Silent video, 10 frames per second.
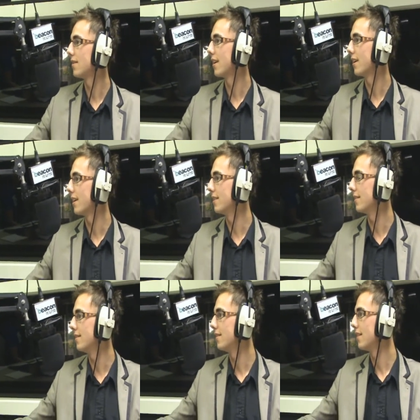gig
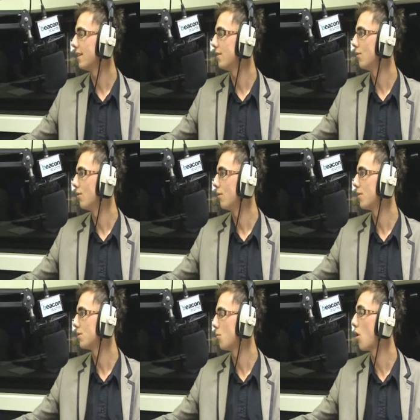in where
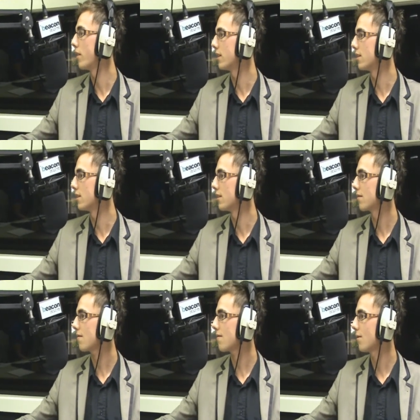was it, Warrington,
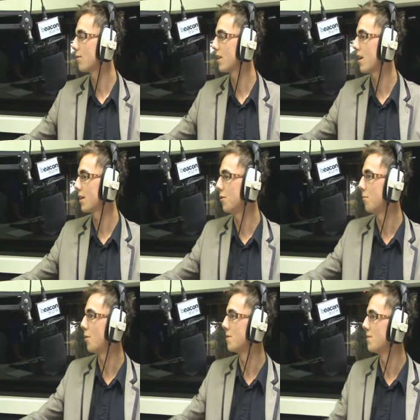for a guy called
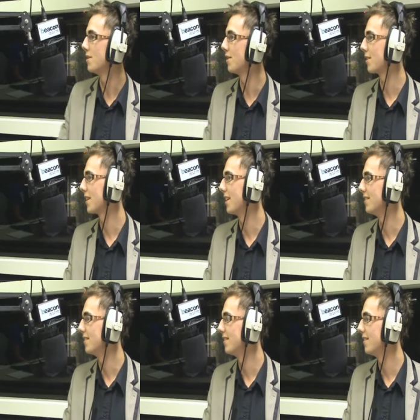Bobby Murdoch,
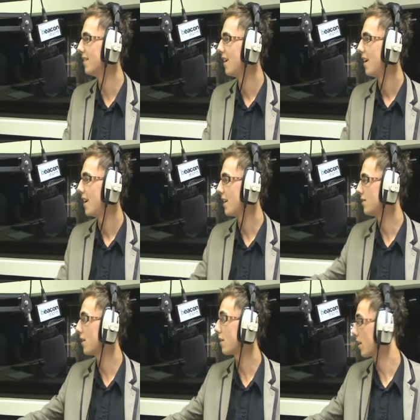and
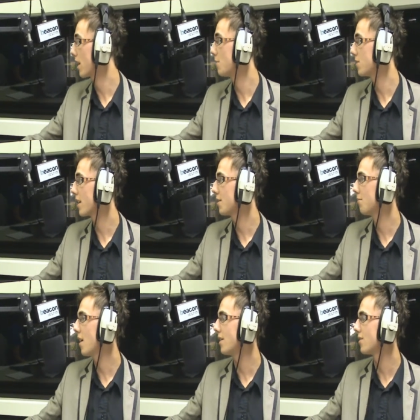I came
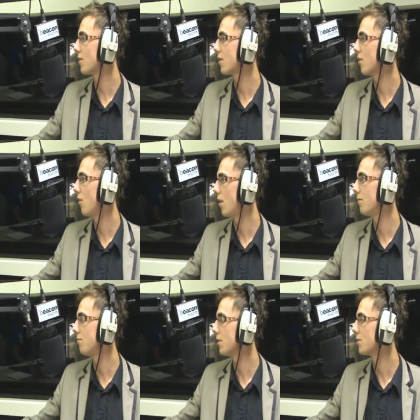second place, so I thought,
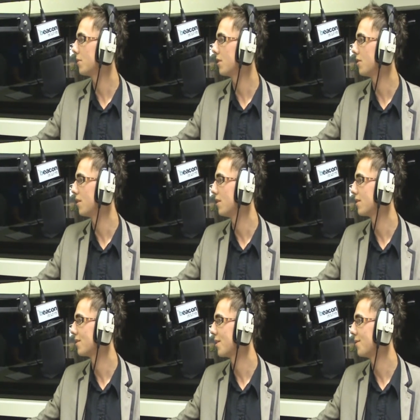I must be good at this,
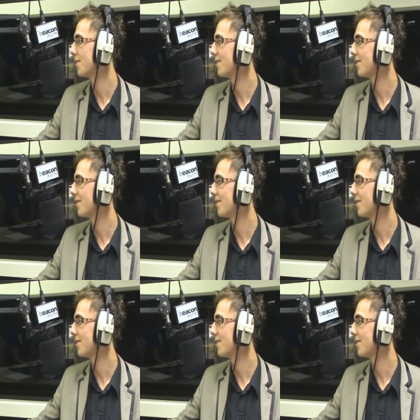so